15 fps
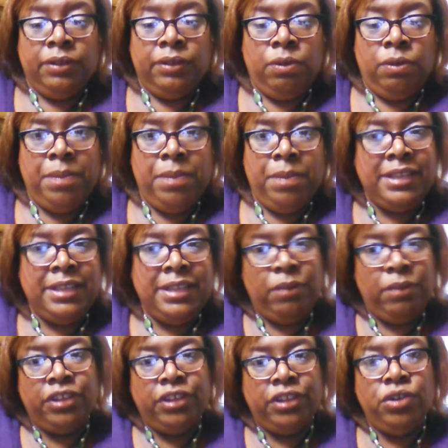But see, what they're
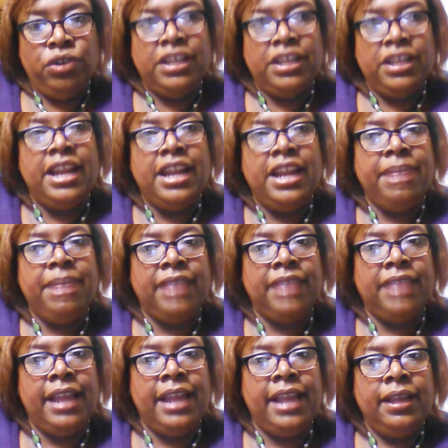doing is they're letting them think
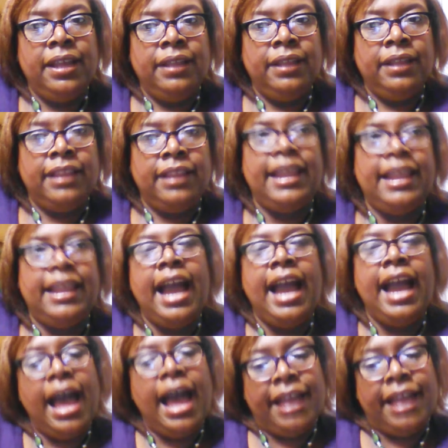that they all
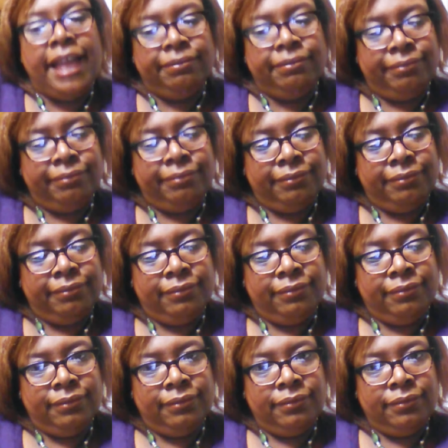right.
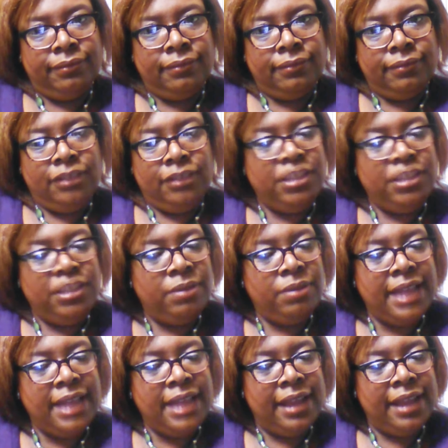You see what I'm saying?
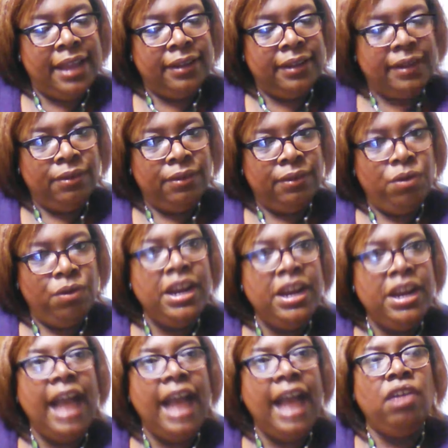We're not
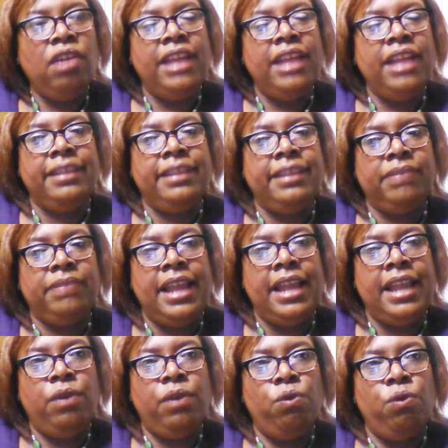gonna let them think
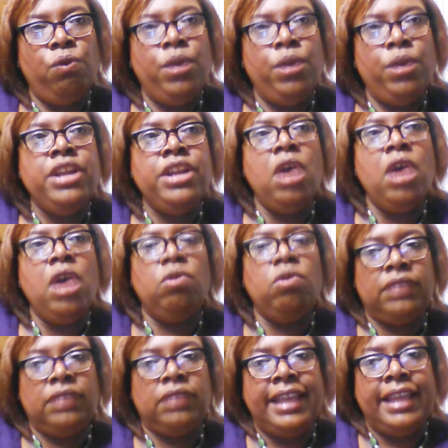we know they
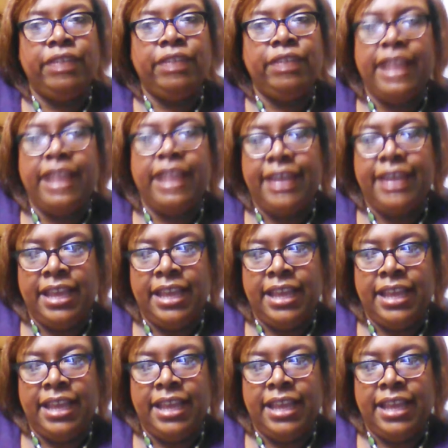killed their kids.